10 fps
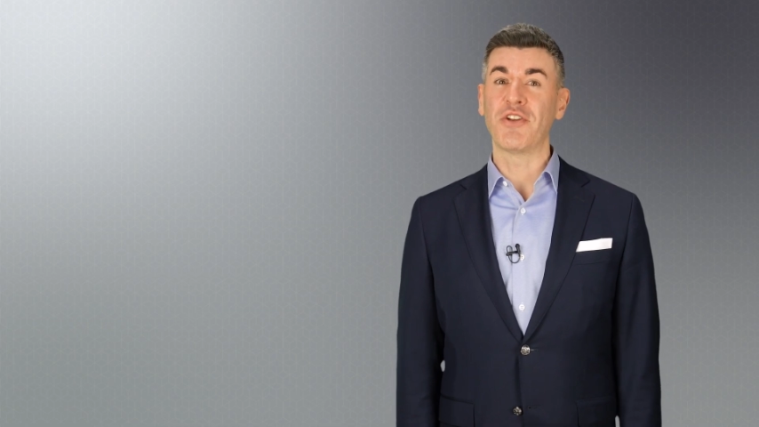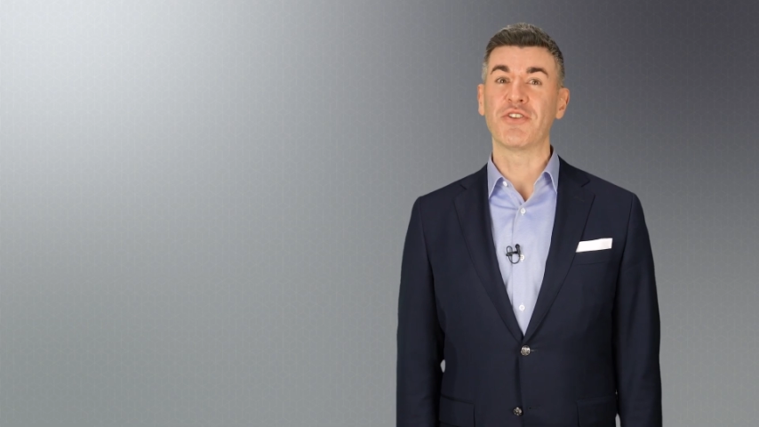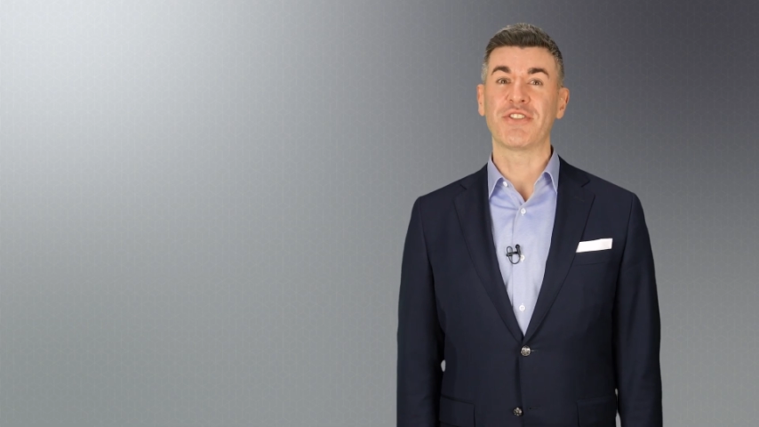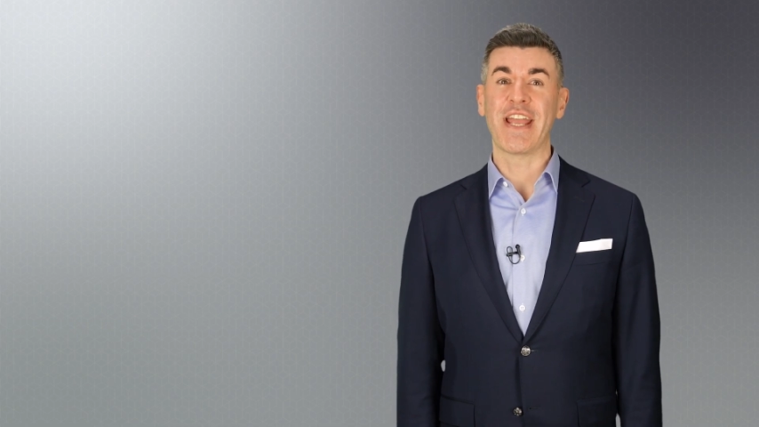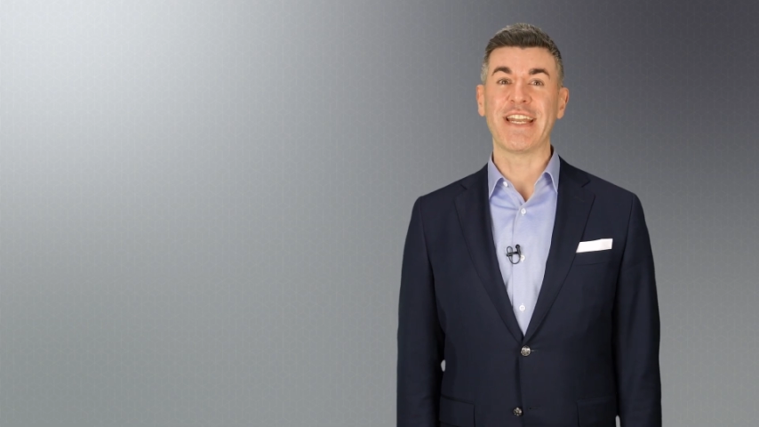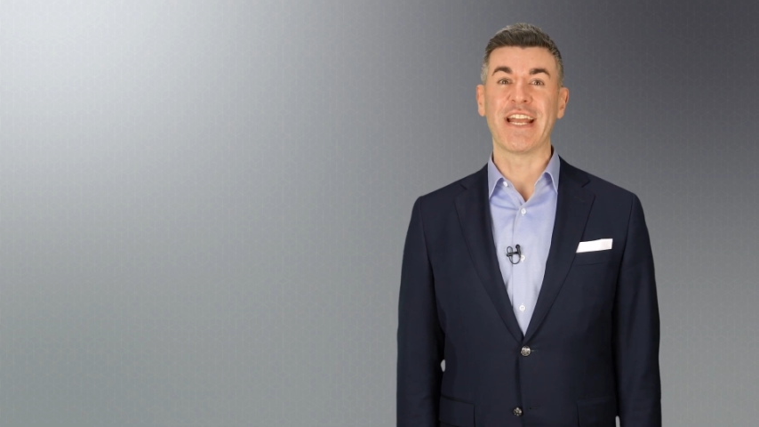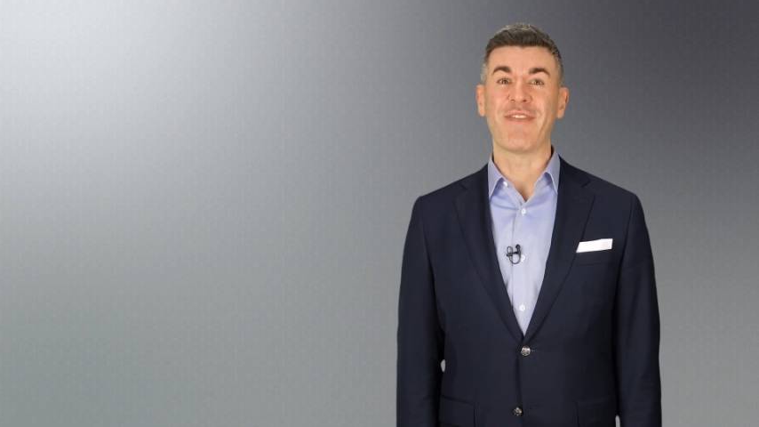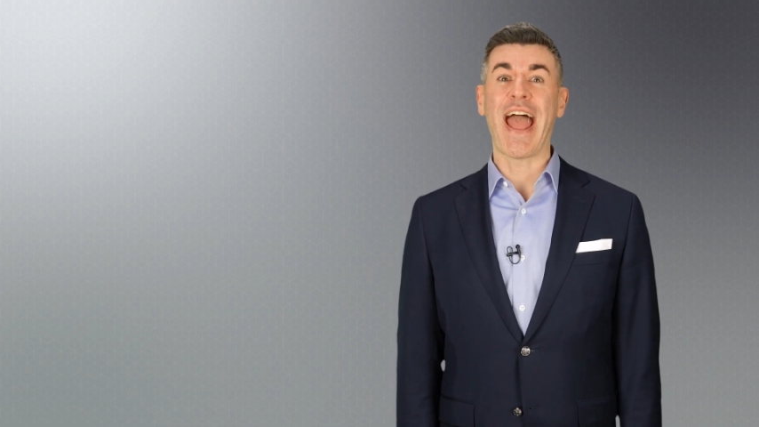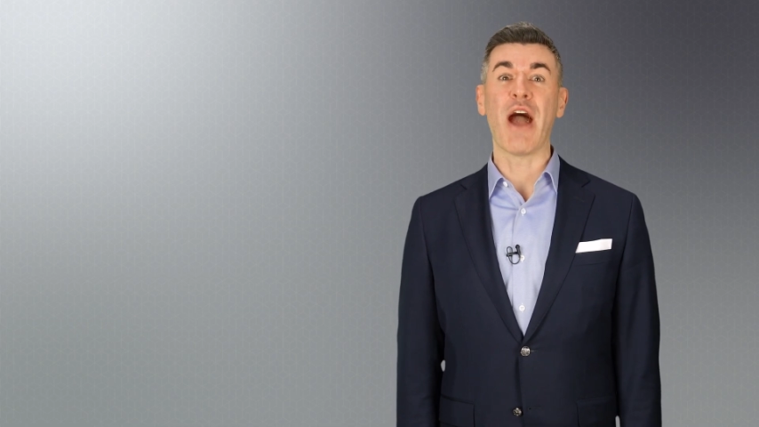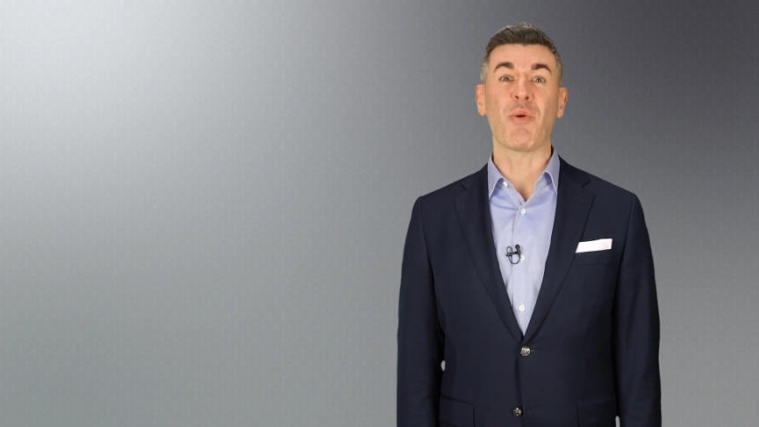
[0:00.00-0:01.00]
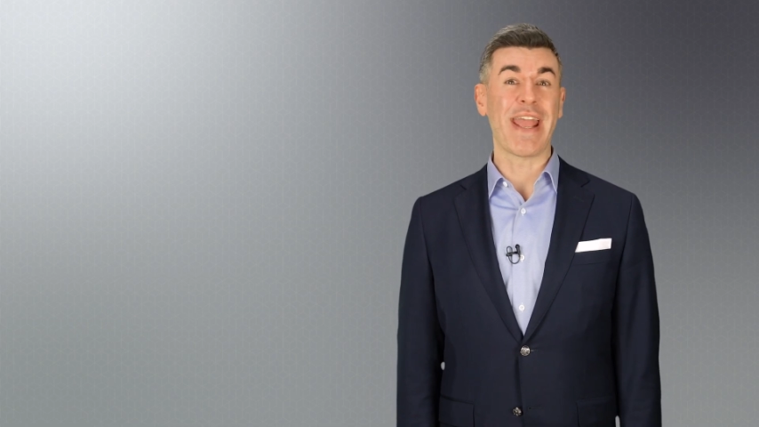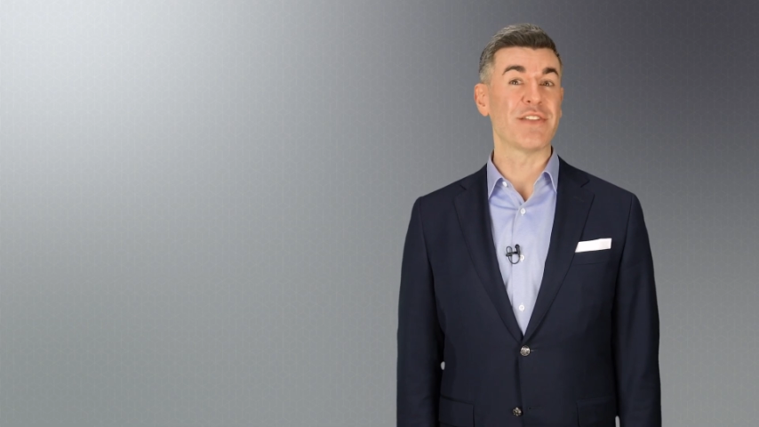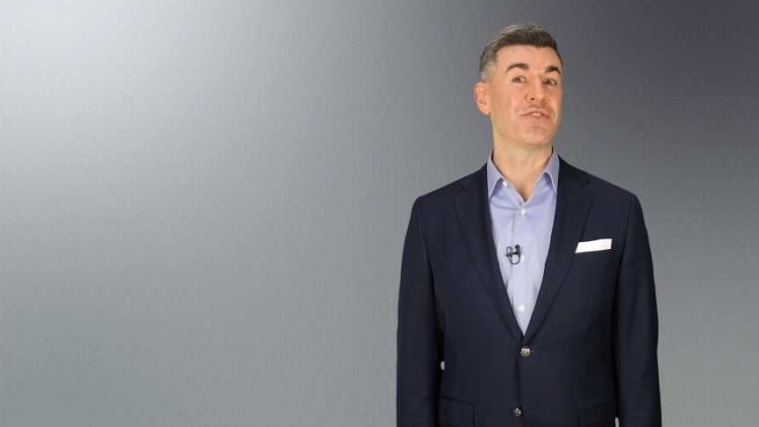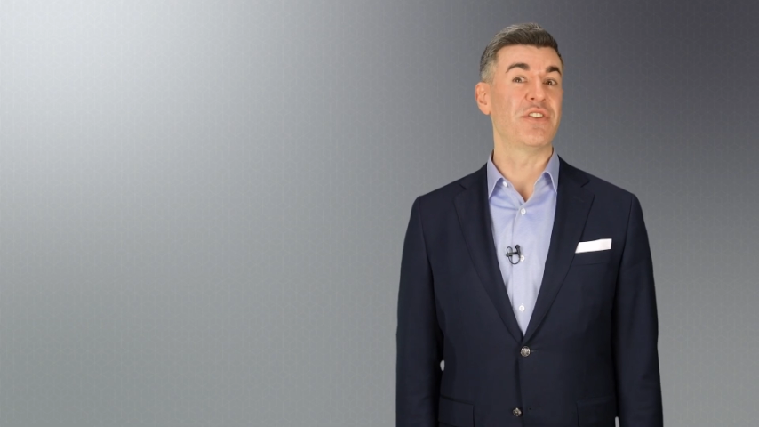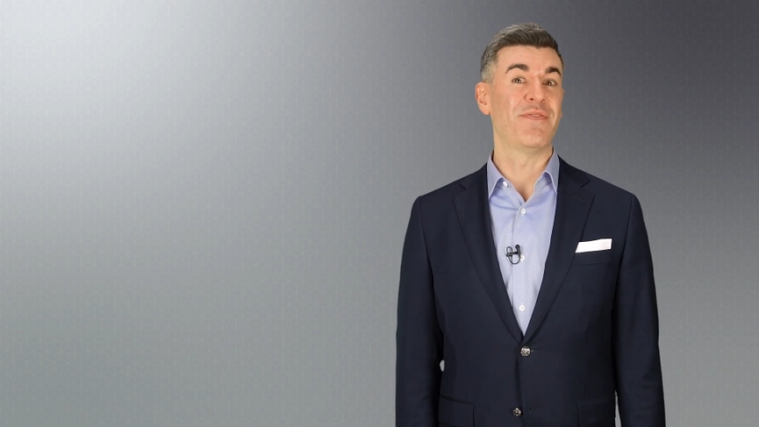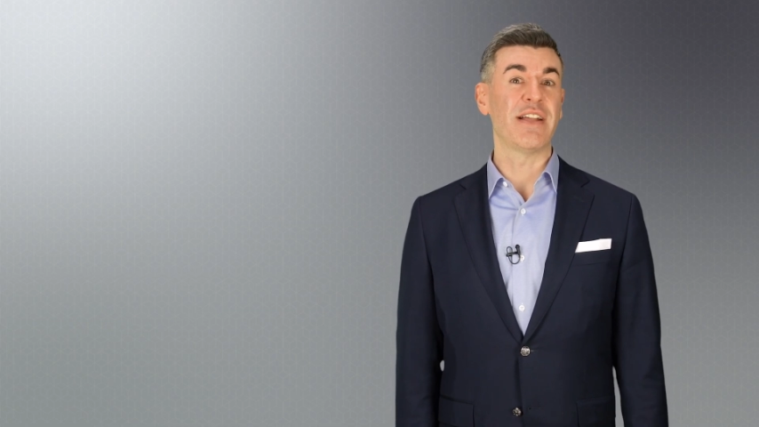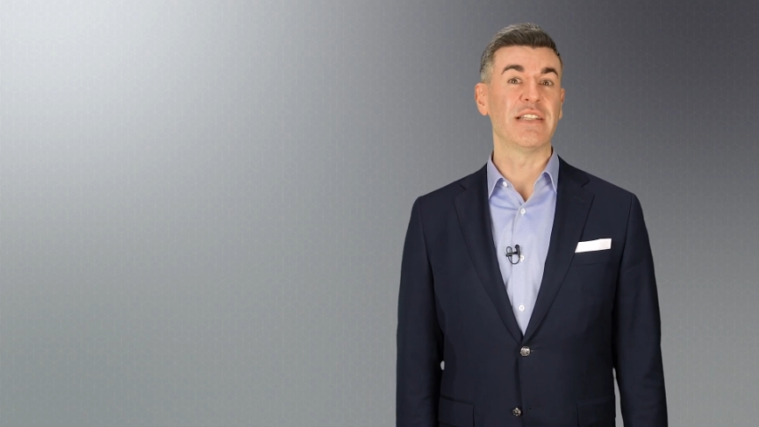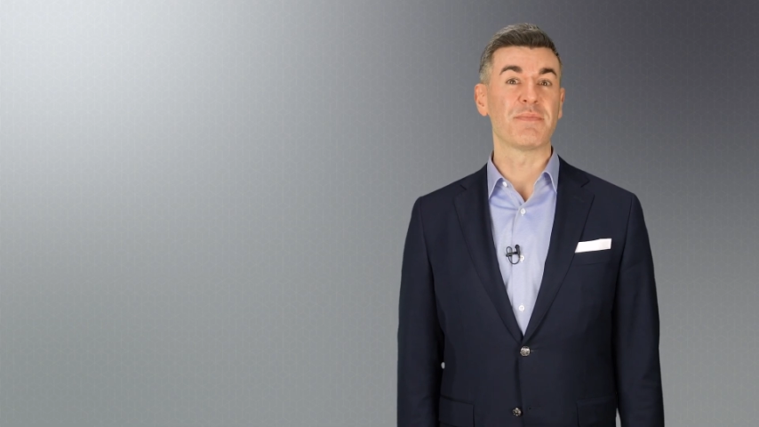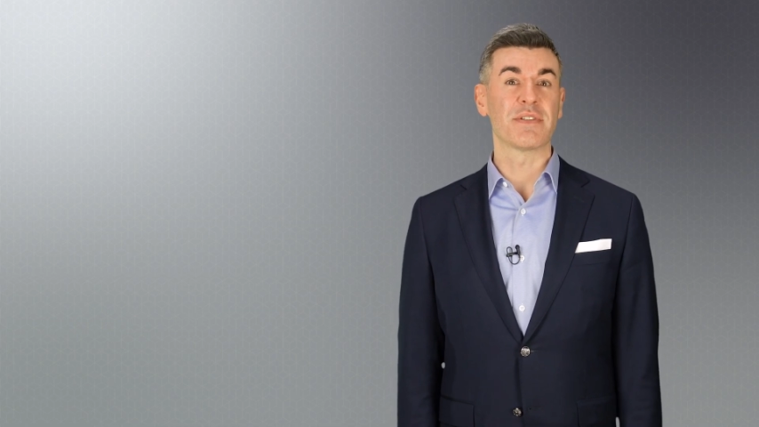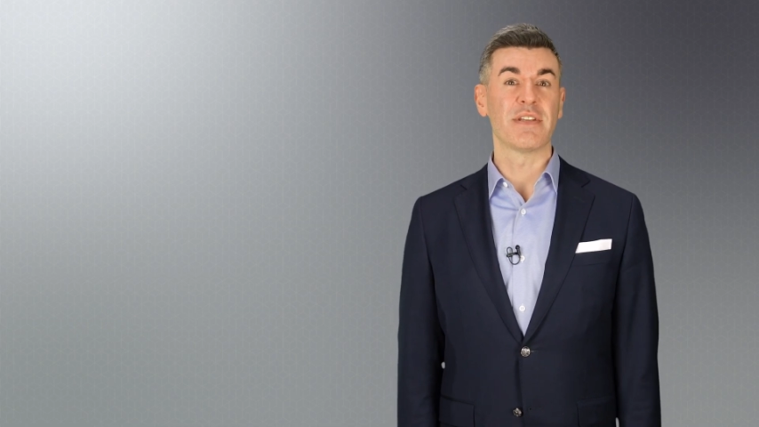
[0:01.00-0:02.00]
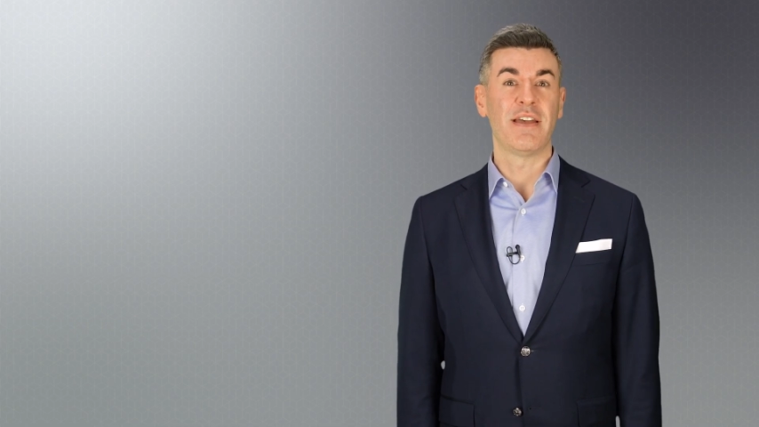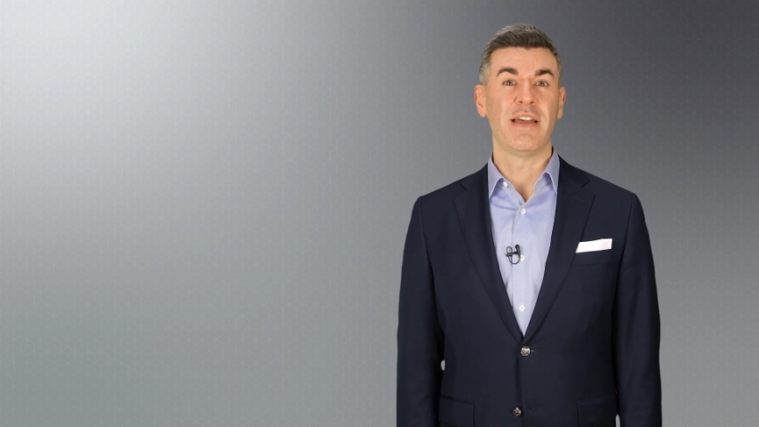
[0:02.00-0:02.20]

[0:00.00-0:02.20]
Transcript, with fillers: understanding of how cancer develops,